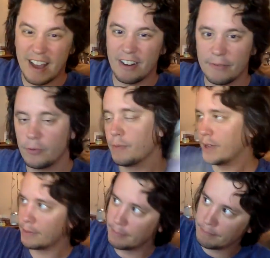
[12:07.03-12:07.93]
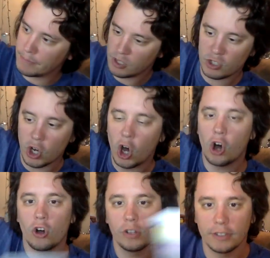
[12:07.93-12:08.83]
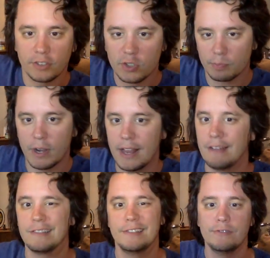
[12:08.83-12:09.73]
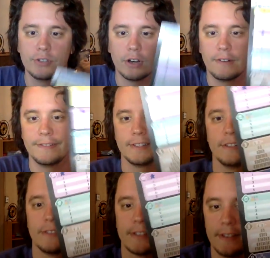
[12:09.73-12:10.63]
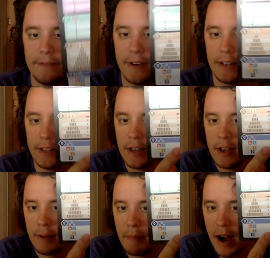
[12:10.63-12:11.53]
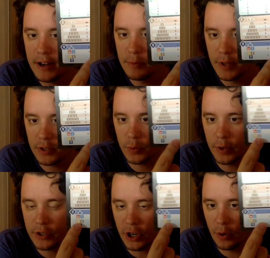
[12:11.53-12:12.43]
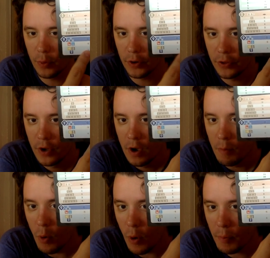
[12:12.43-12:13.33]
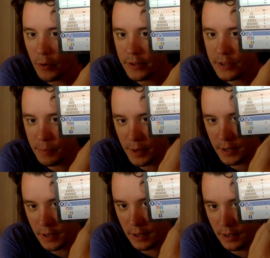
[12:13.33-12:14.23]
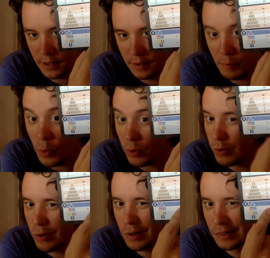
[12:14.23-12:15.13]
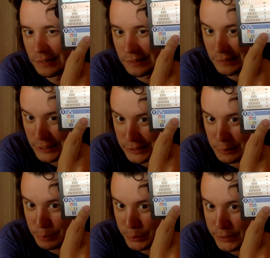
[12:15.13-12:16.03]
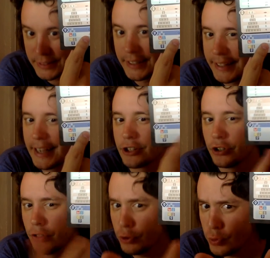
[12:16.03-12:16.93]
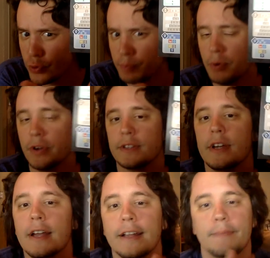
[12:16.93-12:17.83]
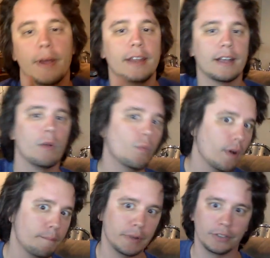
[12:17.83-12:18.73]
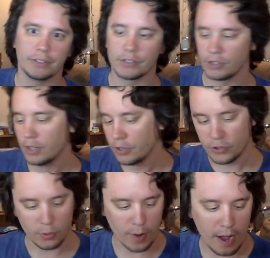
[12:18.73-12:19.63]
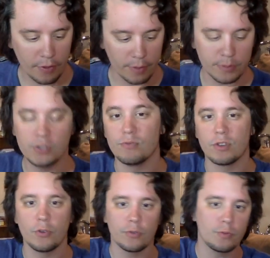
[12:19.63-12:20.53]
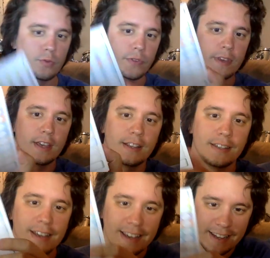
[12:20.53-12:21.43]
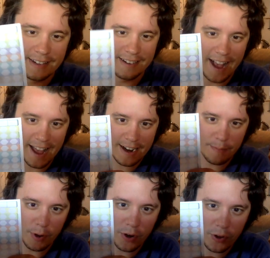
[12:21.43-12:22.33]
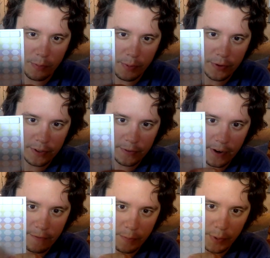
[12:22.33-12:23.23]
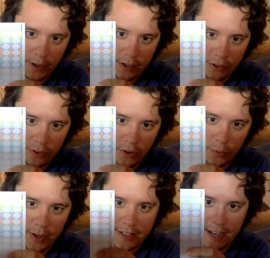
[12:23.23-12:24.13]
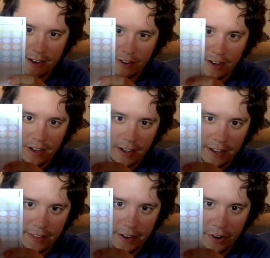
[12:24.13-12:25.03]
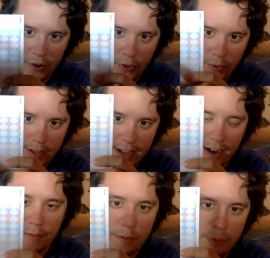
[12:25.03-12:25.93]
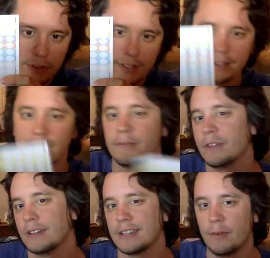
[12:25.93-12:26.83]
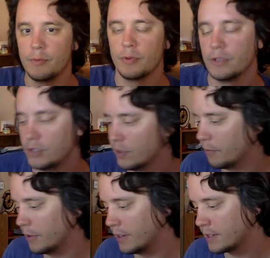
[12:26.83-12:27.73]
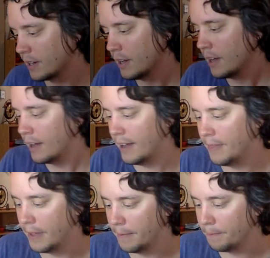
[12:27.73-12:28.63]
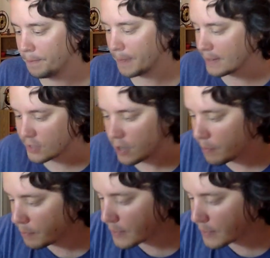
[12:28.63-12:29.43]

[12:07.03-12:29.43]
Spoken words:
out everywhere, make them tall and spread out, huge office districts, and finally monuments, which are worth more points depending on more or less points. They can actually lose points depending on what buildings surround them. So you go through at the end and you're adding up all the points for every player. You go all the way down and then all the way down. How many points do you get for this? How many points do you get for this? And then some